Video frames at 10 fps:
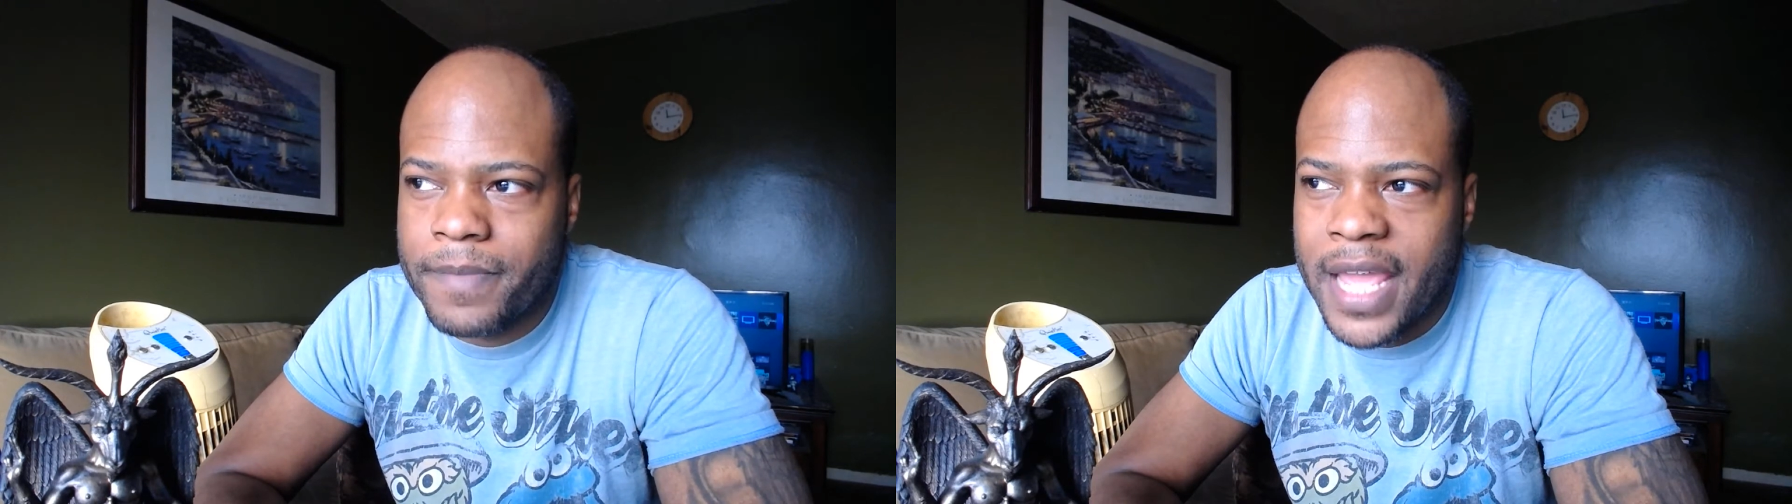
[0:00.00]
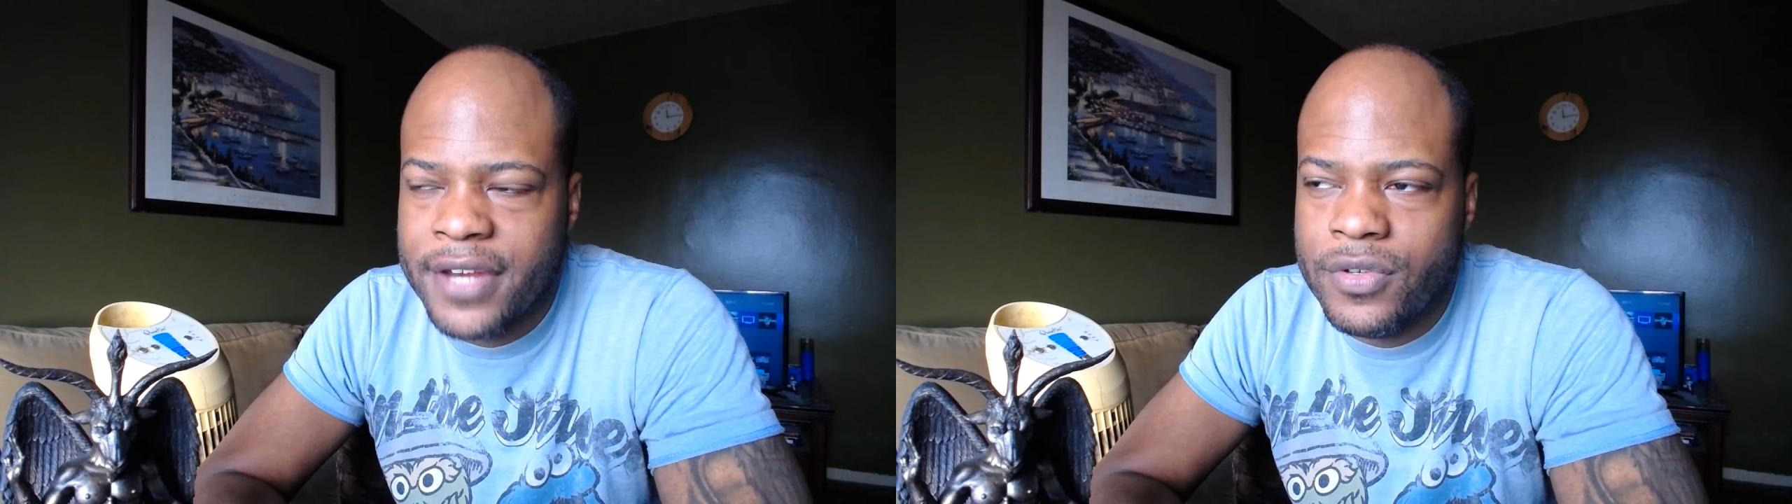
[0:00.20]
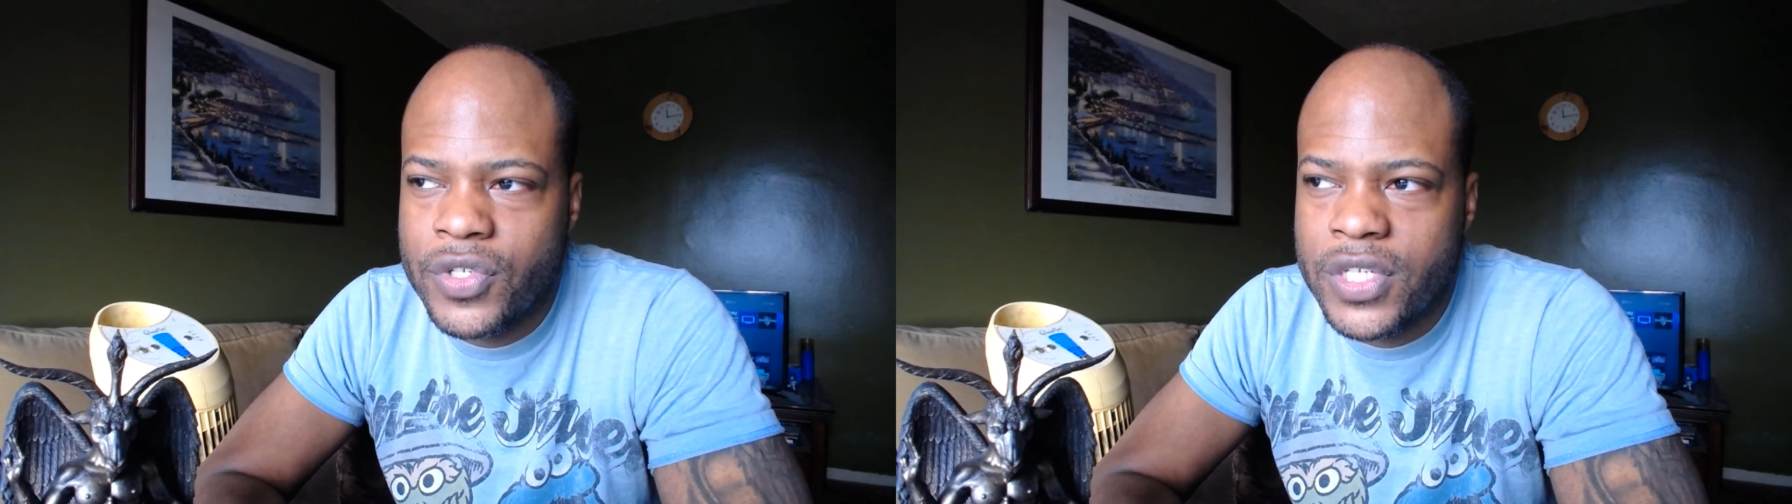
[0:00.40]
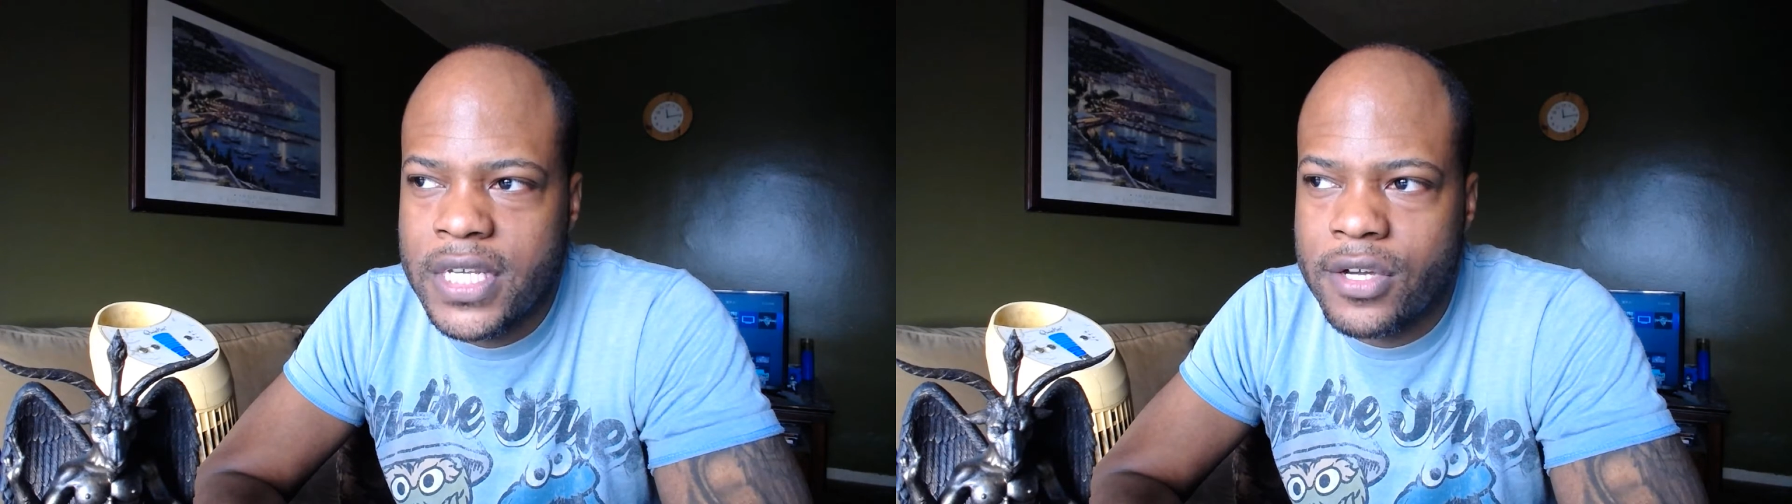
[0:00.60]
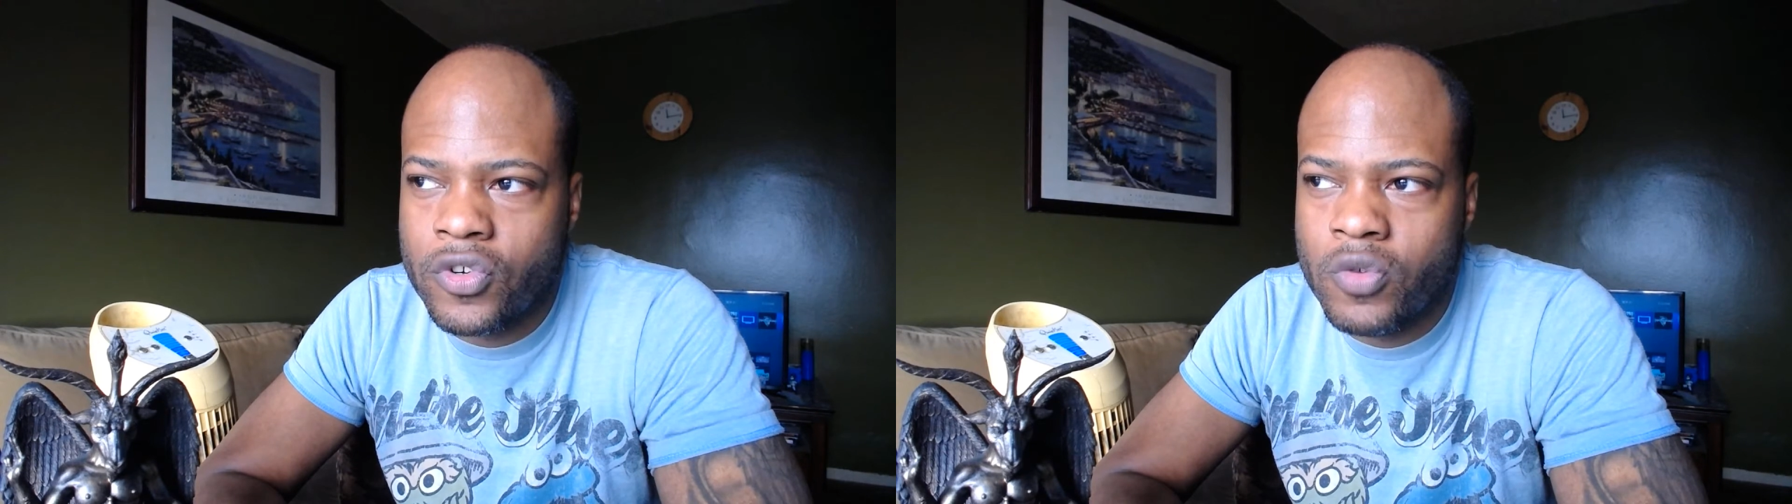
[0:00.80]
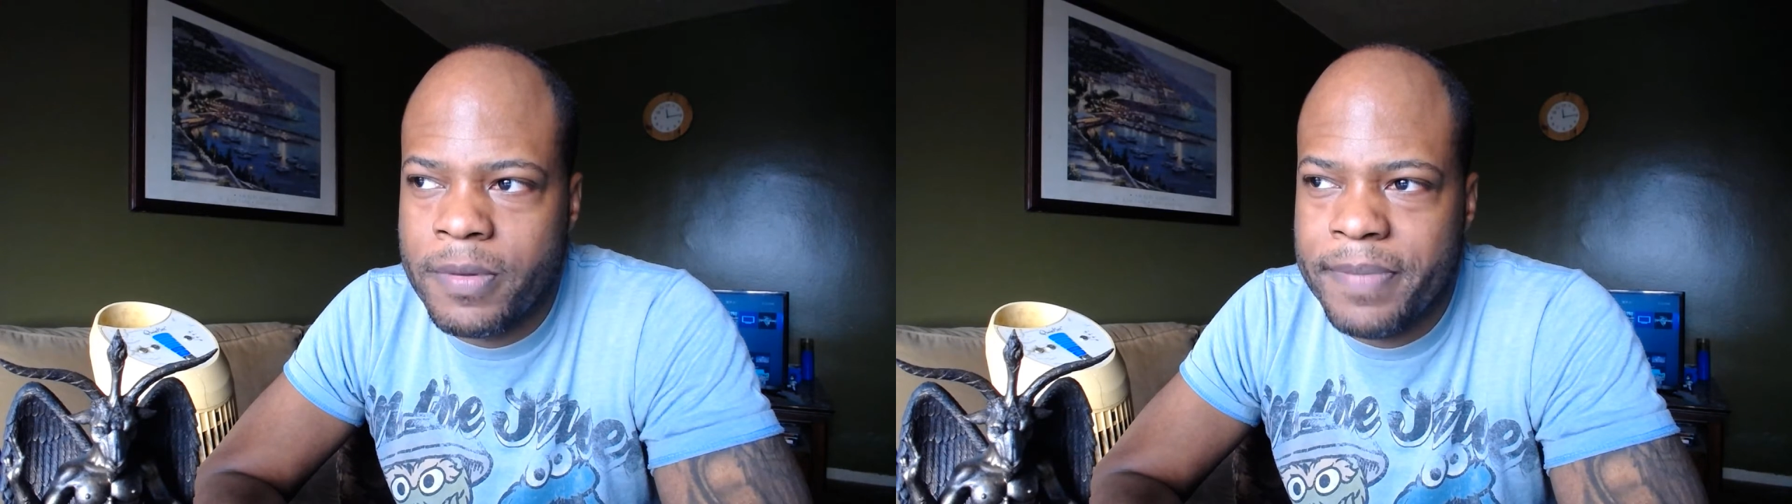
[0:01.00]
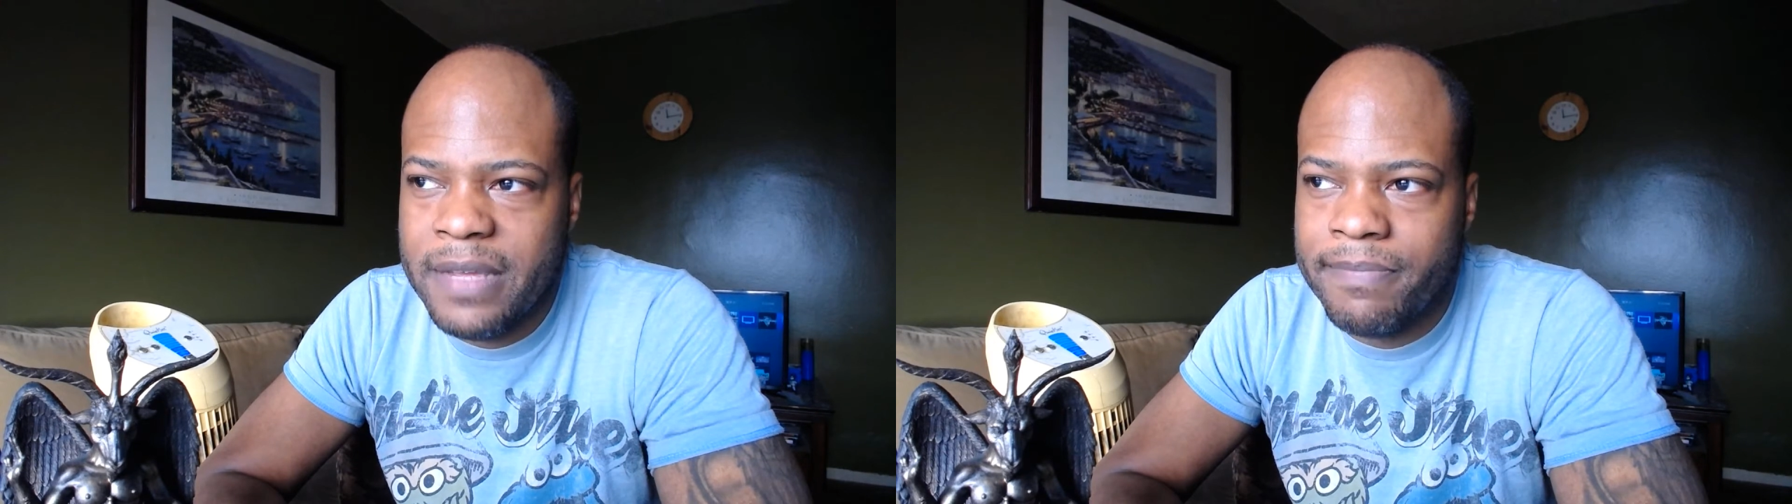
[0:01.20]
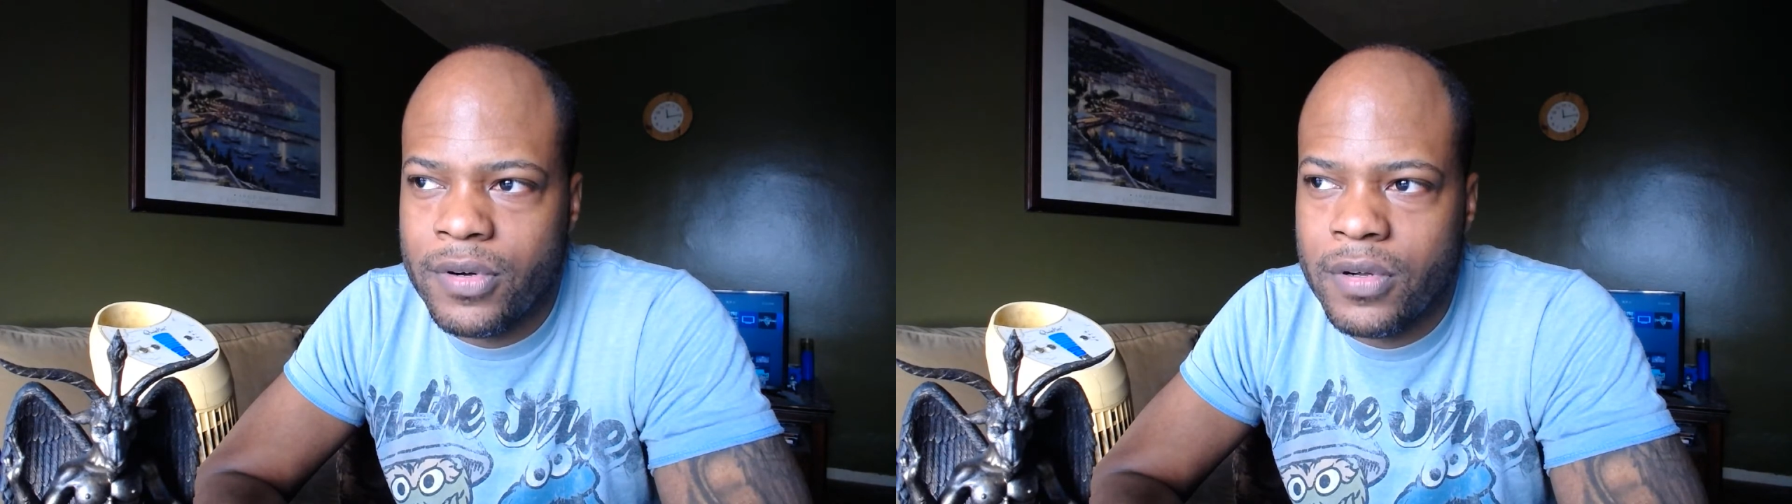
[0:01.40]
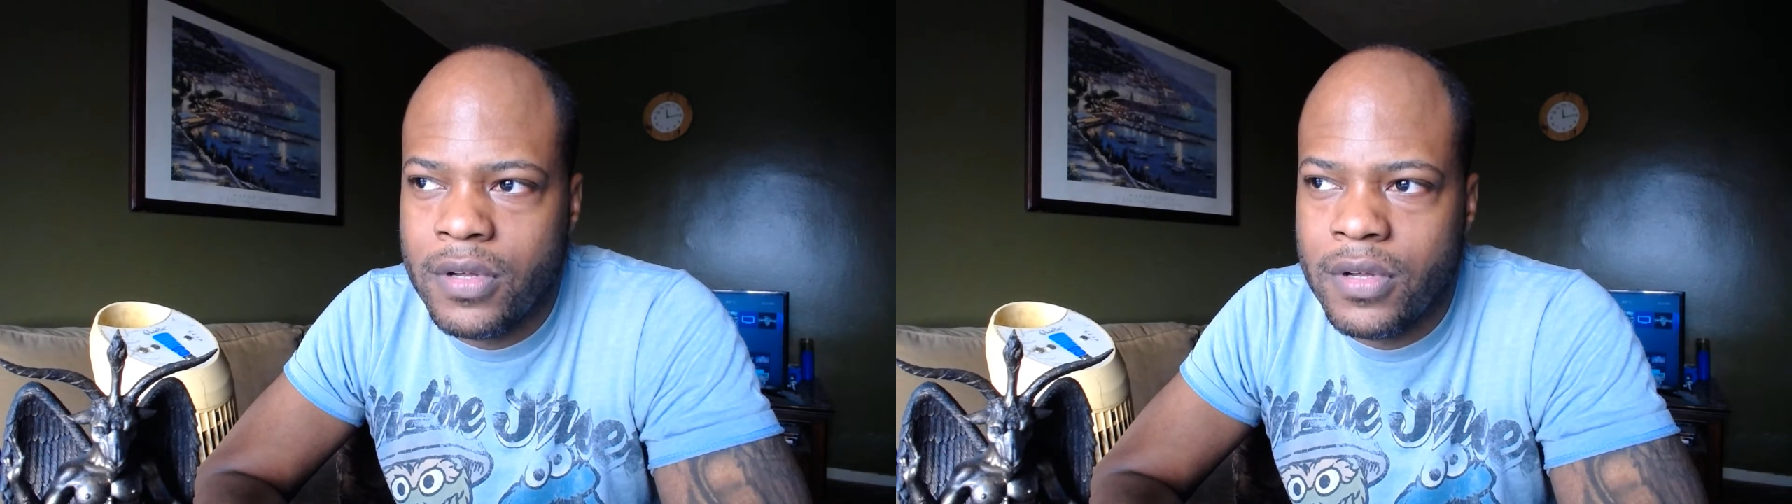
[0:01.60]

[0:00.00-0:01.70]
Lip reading: and you see a group of people.